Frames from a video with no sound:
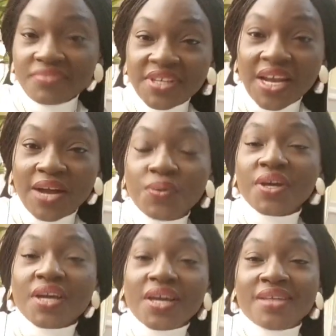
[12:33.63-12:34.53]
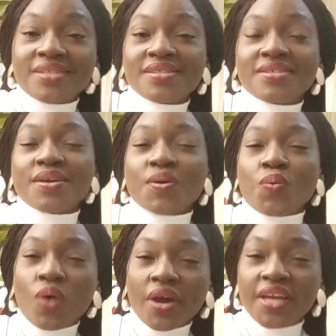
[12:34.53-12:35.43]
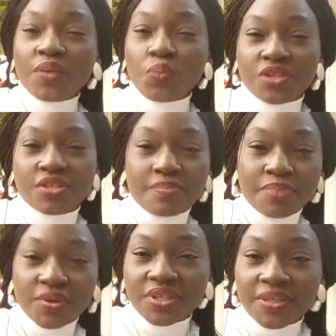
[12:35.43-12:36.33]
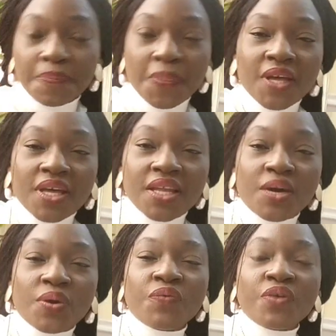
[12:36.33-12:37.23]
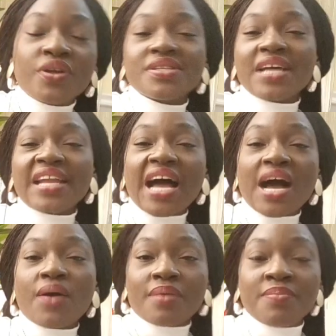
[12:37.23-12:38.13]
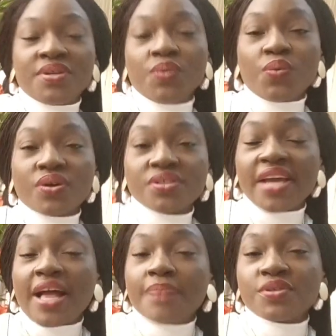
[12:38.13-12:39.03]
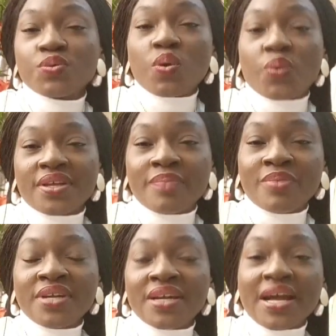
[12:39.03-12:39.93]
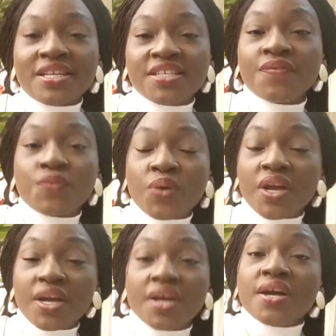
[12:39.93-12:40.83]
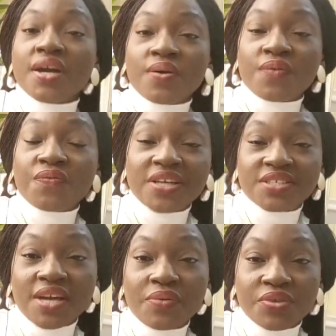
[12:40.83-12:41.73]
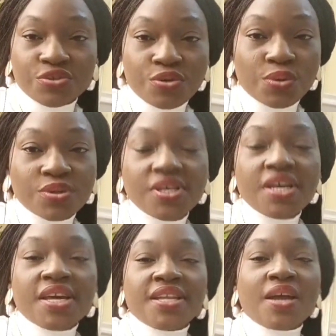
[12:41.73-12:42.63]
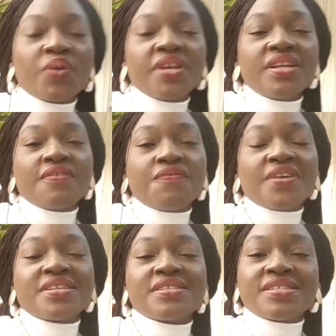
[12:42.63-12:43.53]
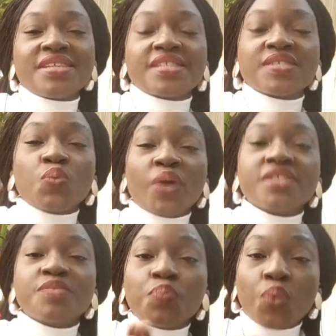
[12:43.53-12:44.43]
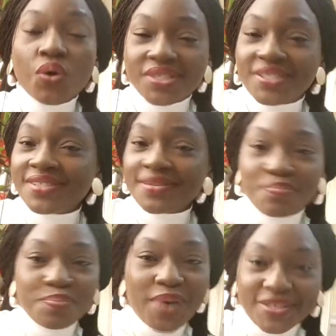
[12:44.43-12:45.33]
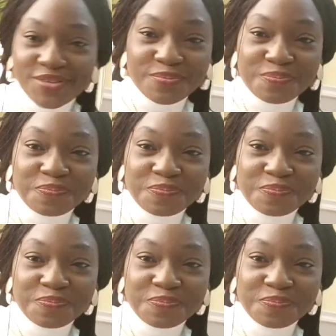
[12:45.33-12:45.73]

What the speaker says: now is working with your body. Now, if you understand how our body works, it helps us work with our body and achieve quick, faster results. Now, within the first 6 weeks postpartum,